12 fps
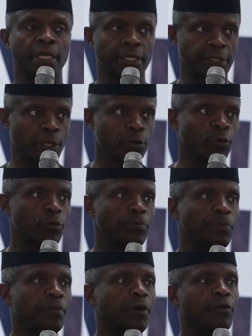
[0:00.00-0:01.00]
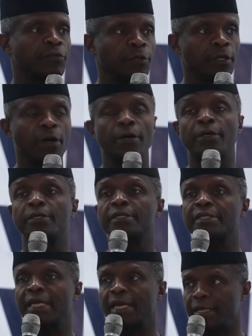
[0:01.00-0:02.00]
It's a group of young
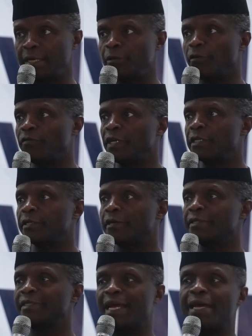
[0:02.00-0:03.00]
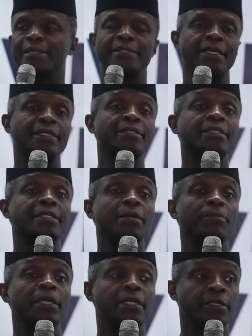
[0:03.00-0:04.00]
tech innovators and
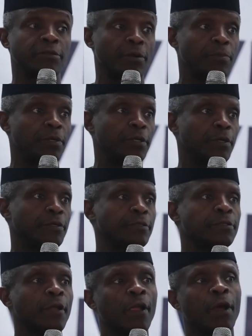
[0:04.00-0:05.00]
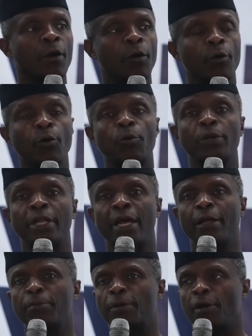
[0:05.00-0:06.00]
entertainment entrepreneurs who will
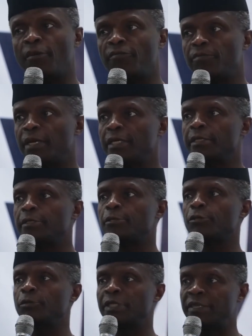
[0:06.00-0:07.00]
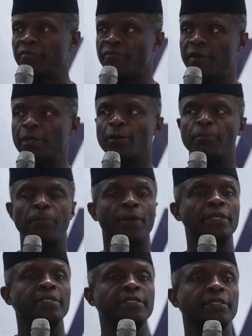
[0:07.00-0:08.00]
help government to develop
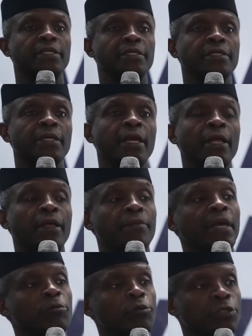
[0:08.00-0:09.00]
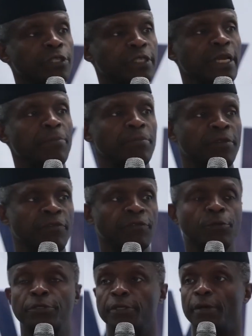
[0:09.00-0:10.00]
policies that will shape the
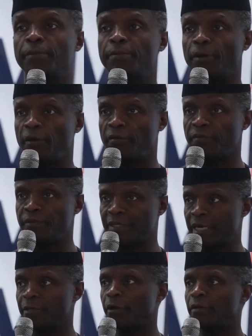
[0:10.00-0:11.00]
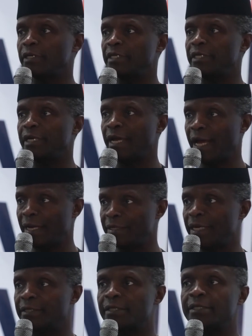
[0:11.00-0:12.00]
future of technology and
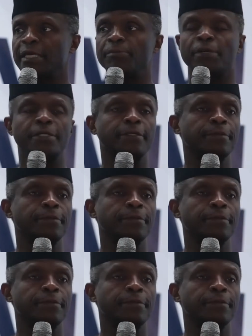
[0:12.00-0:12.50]
entertainment.